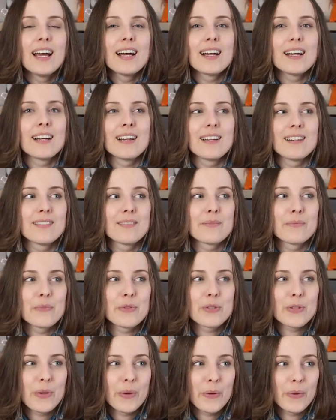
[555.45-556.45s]
Uh,
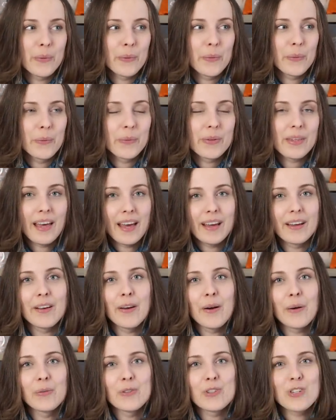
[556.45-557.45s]
so yeah,
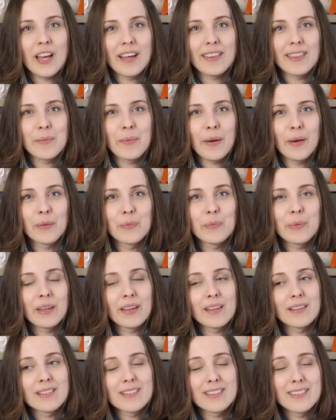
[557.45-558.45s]
go check them out
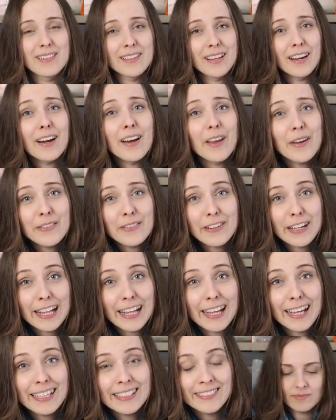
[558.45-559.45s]
because they're
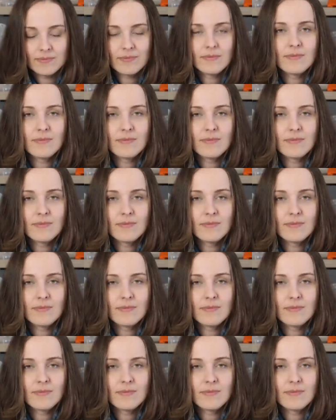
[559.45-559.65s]
lovely.